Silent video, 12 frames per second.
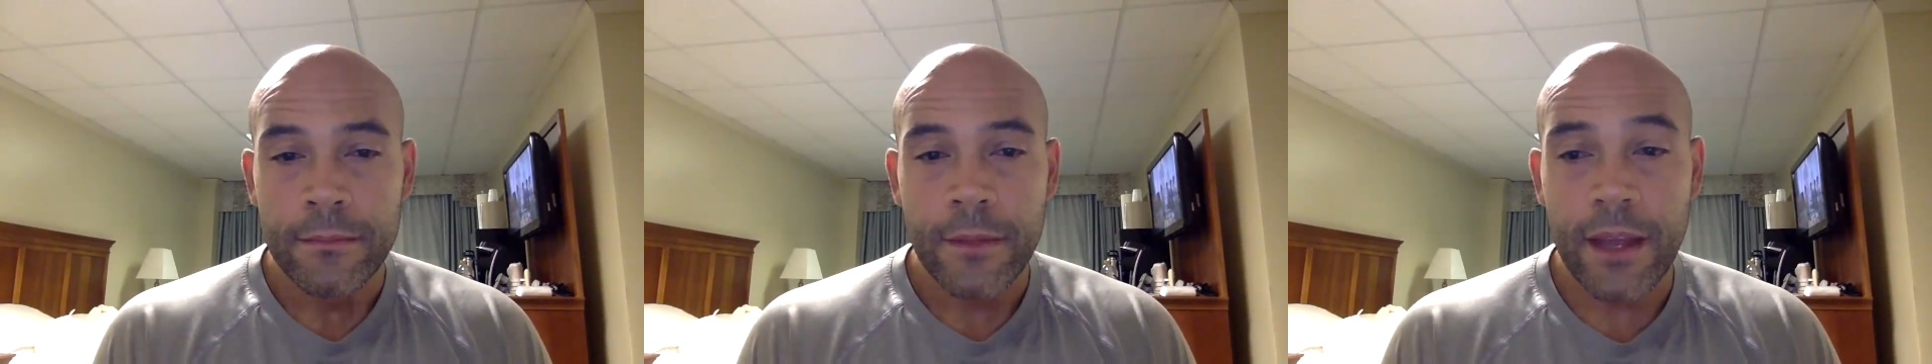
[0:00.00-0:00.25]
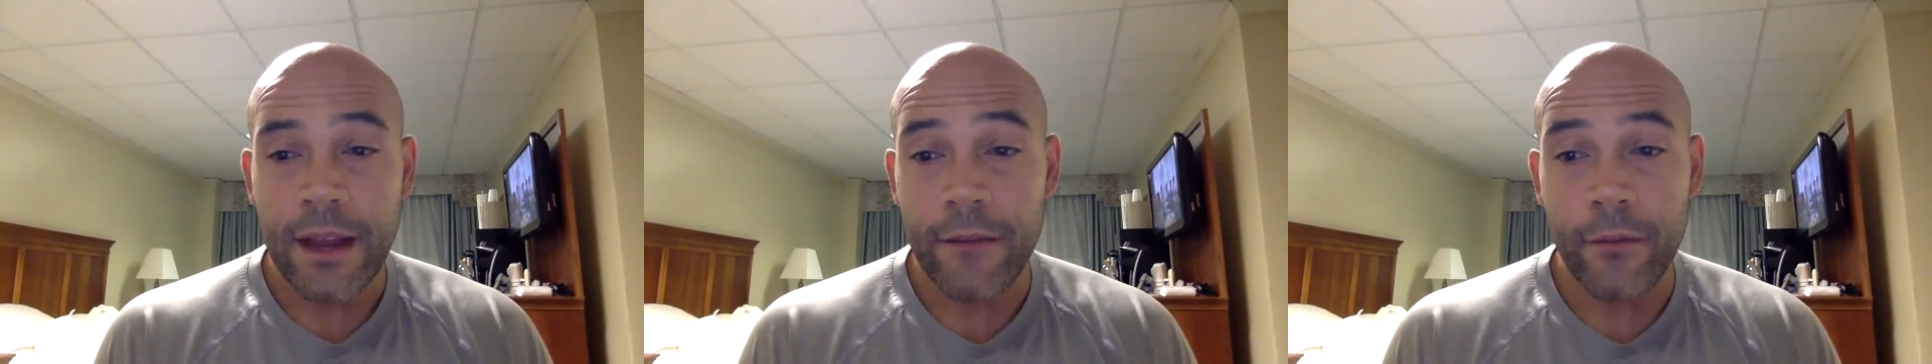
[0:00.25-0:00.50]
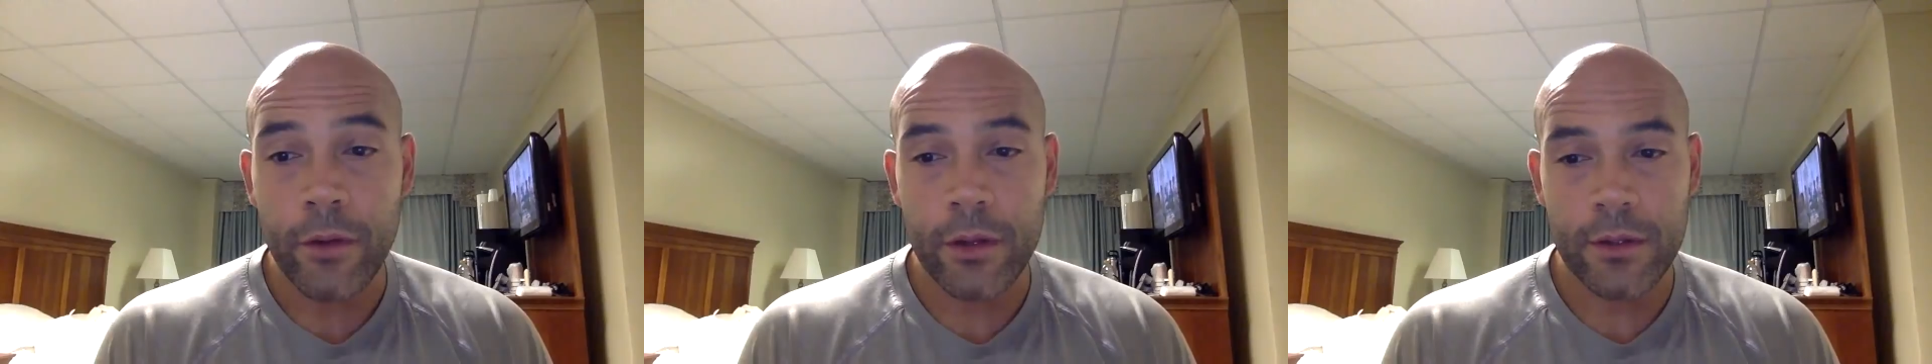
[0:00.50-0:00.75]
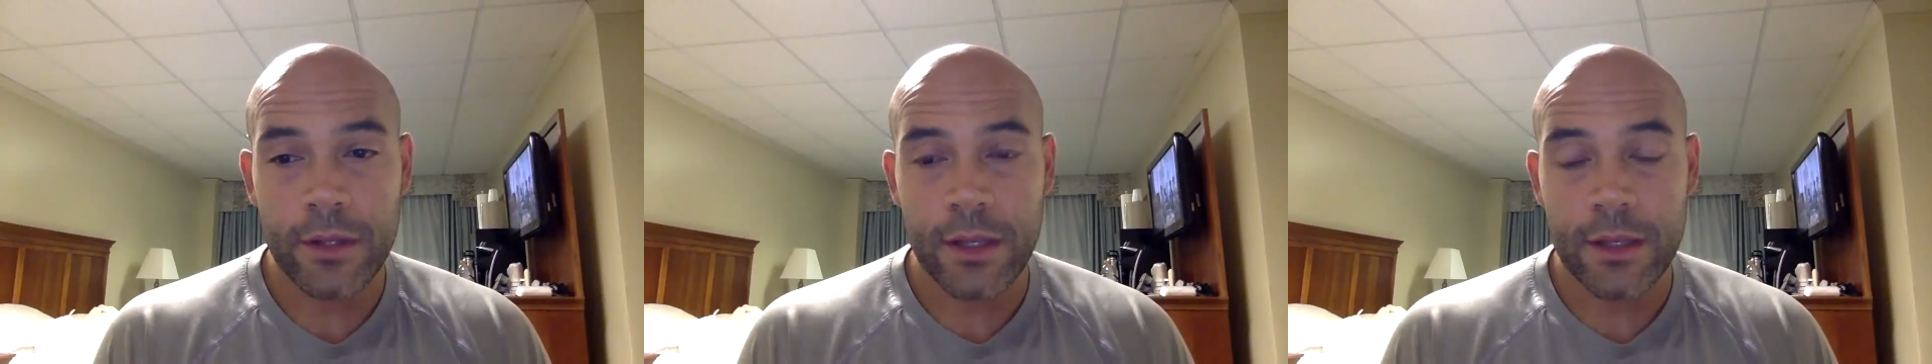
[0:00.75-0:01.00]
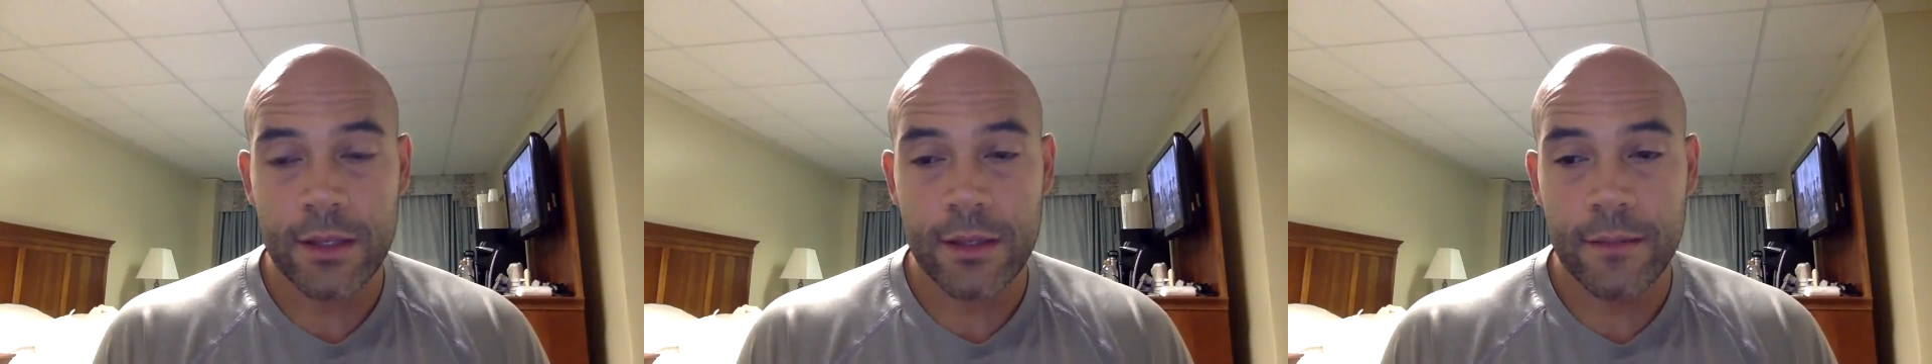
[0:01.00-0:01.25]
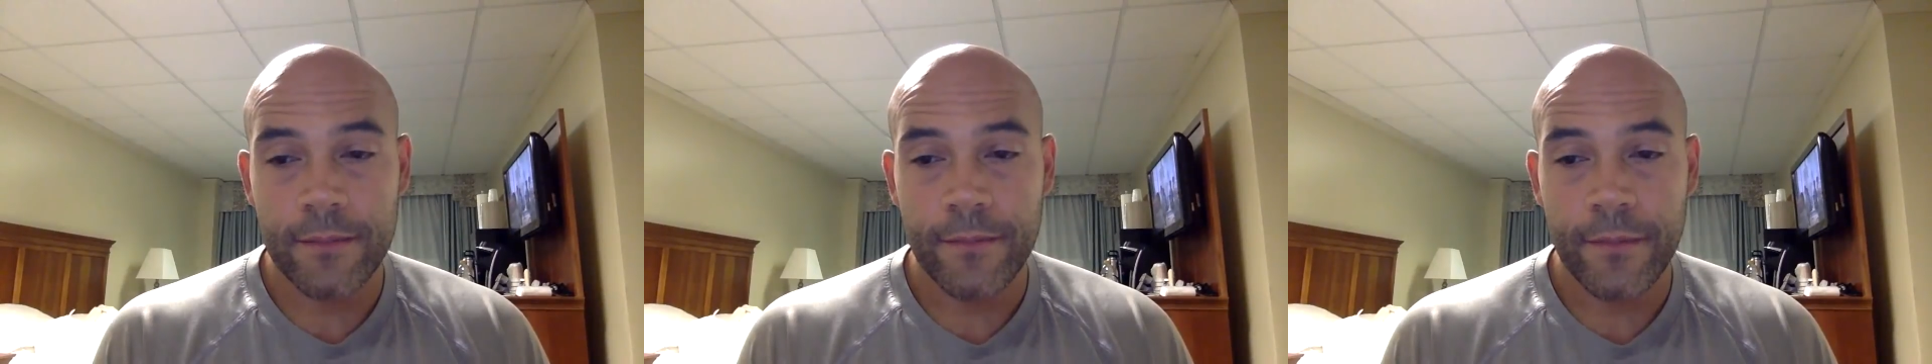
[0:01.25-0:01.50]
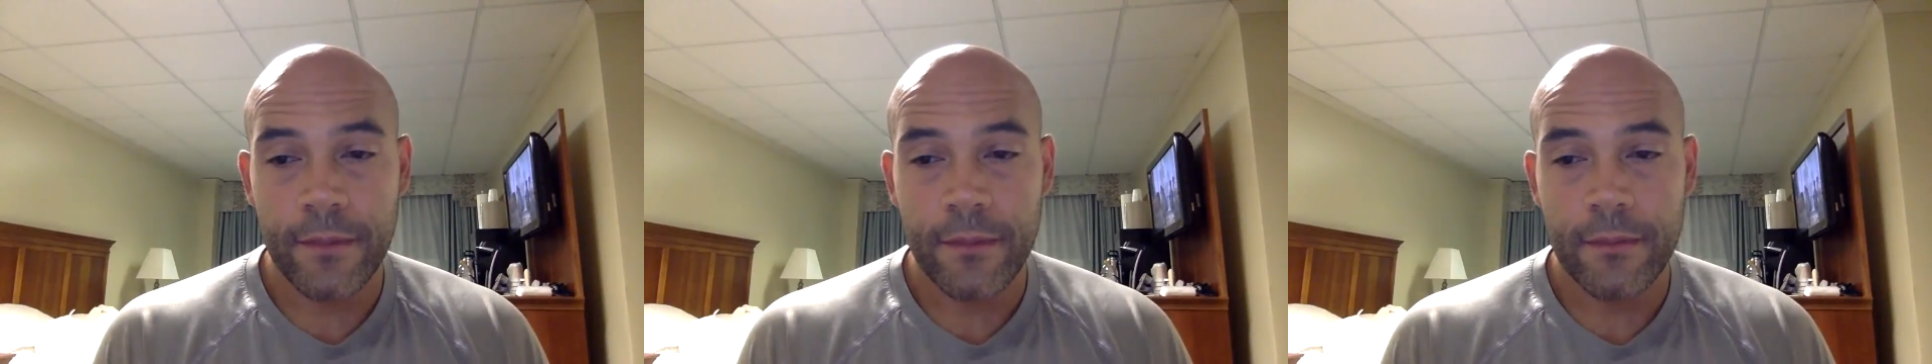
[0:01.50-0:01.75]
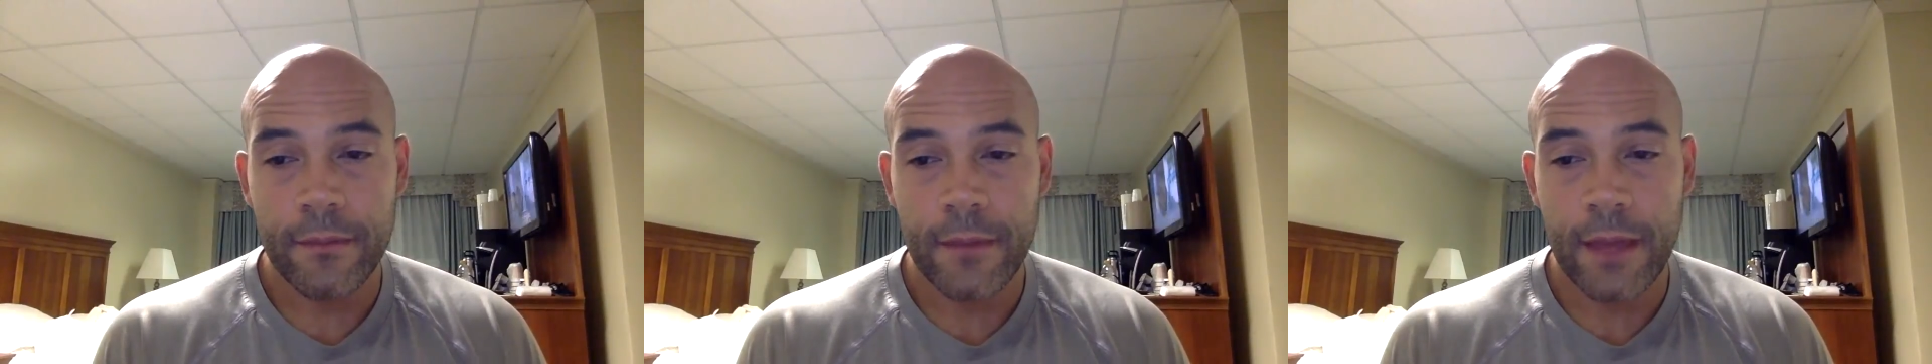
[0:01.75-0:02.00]
You got to avoid those hits.
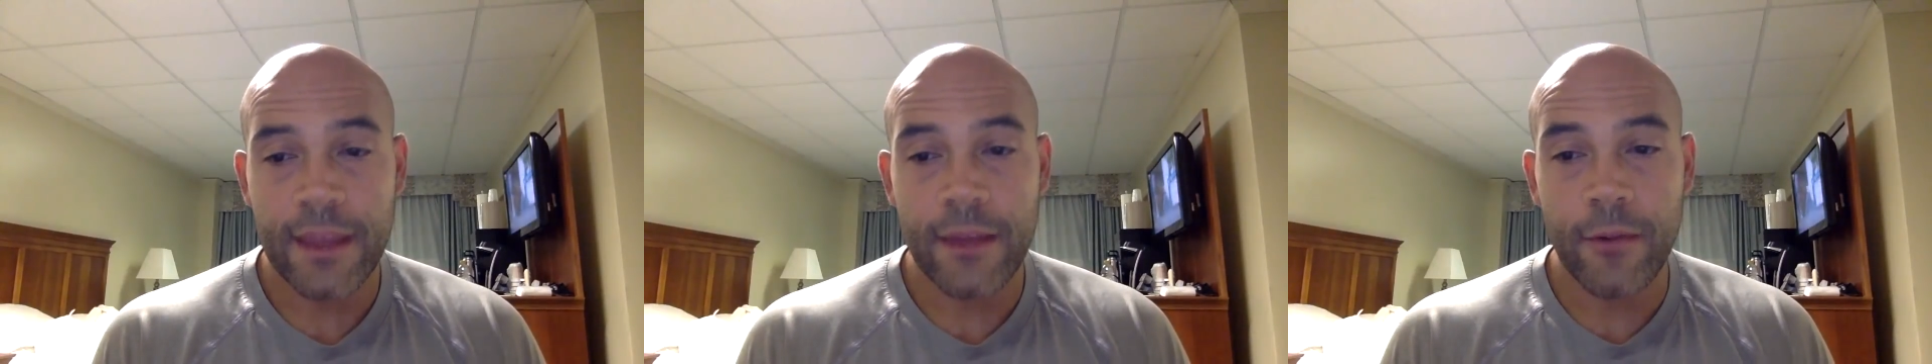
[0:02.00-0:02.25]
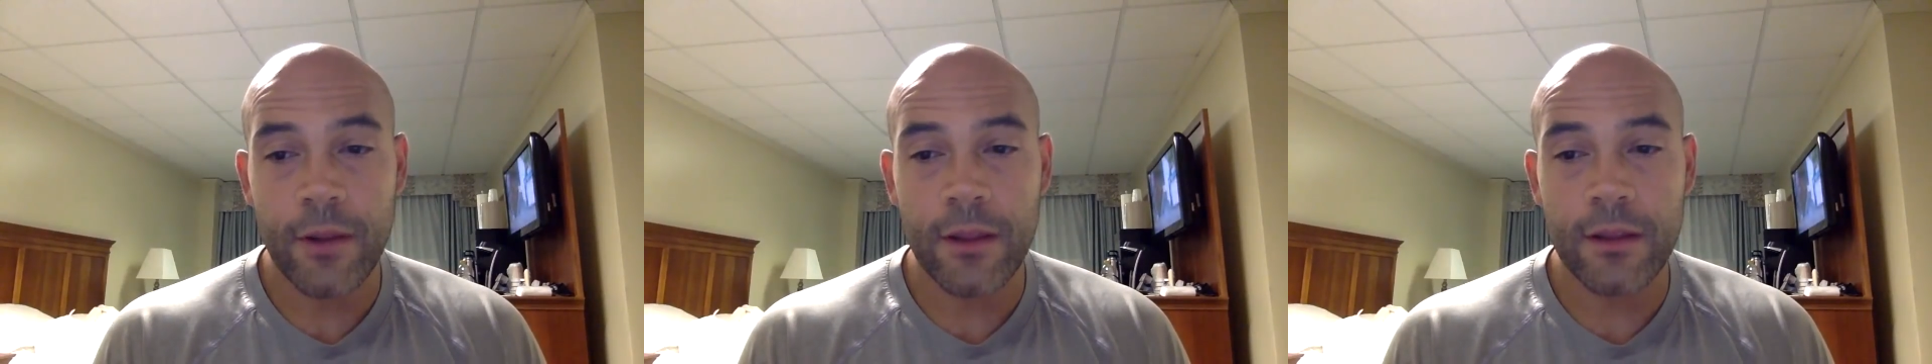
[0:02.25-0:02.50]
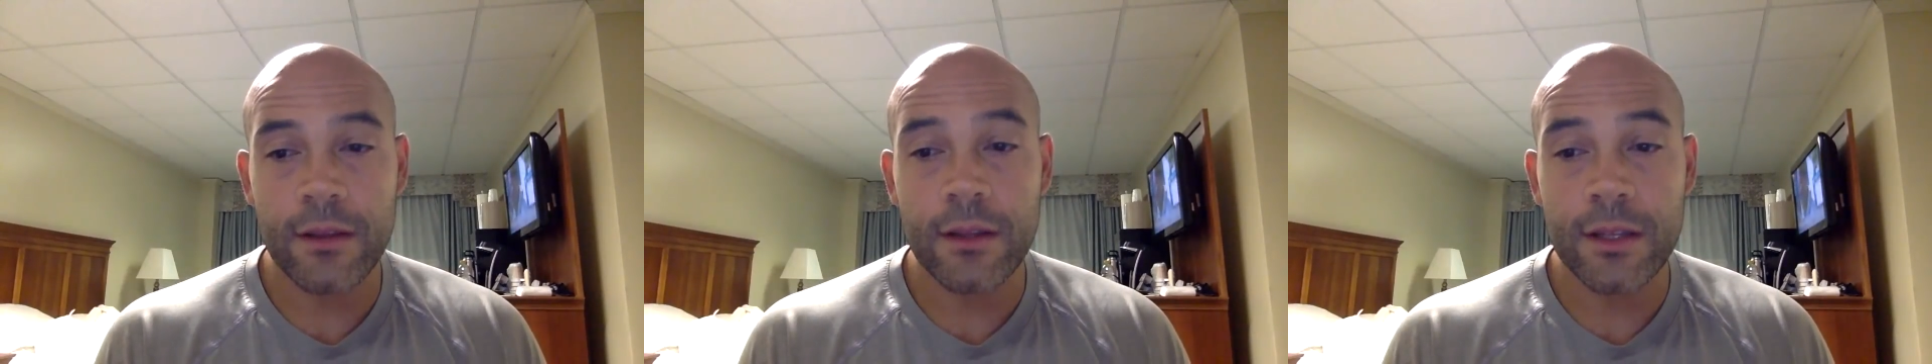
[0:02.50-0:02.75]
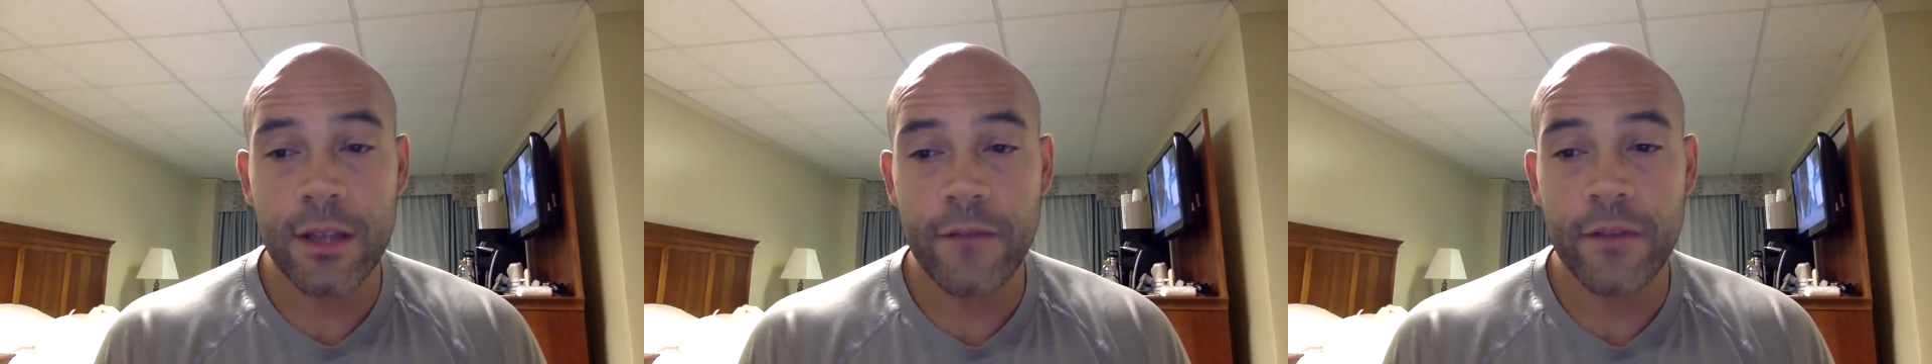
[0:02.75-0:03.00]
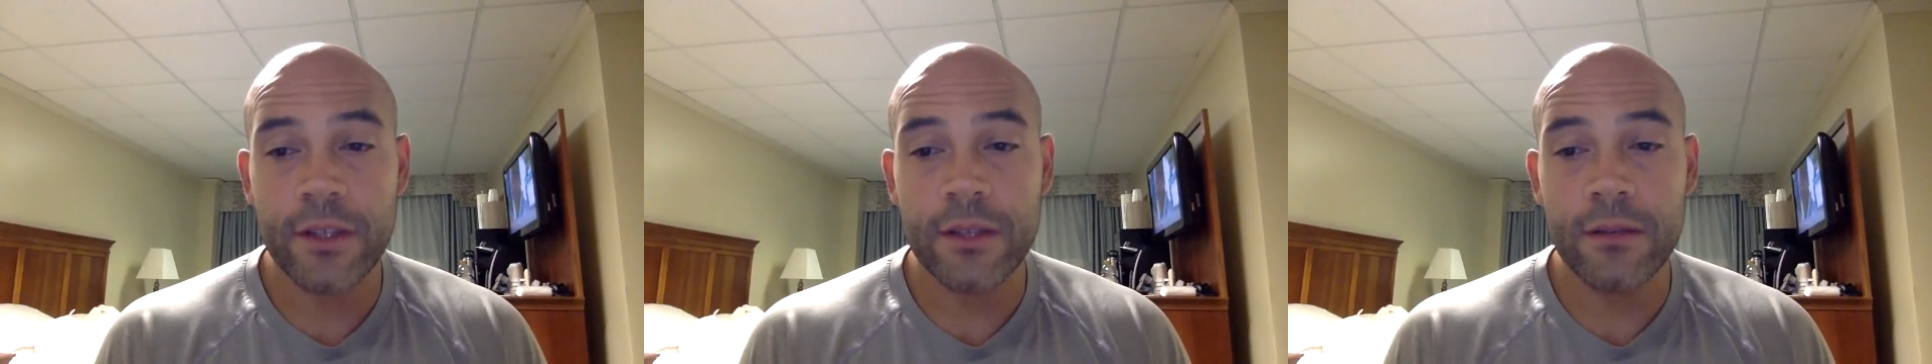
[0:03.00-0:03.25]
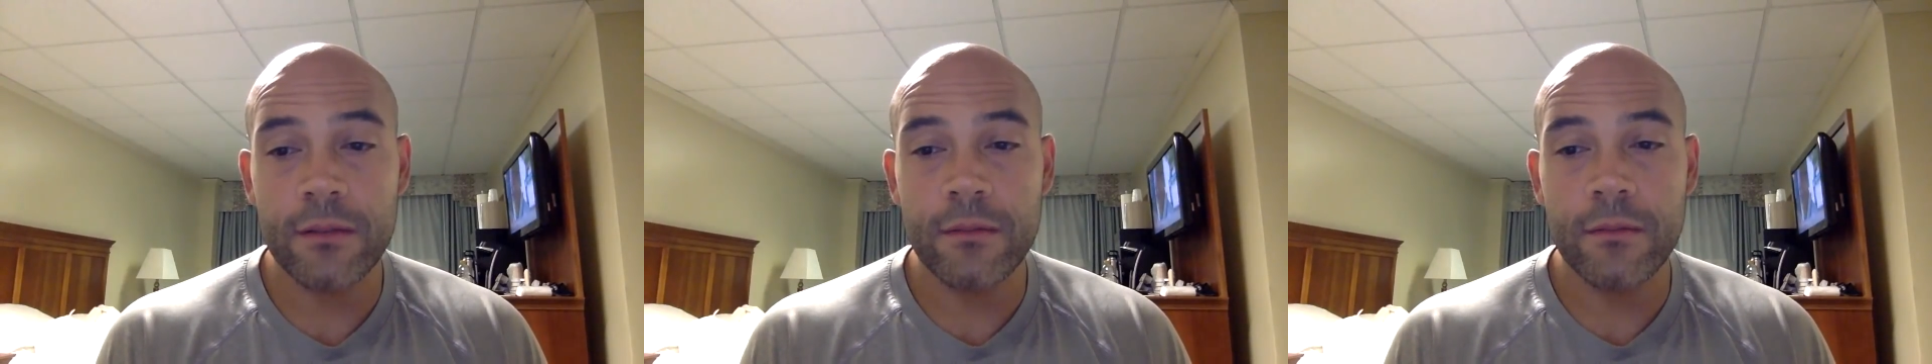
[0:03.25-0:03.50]
I think one of the toughest,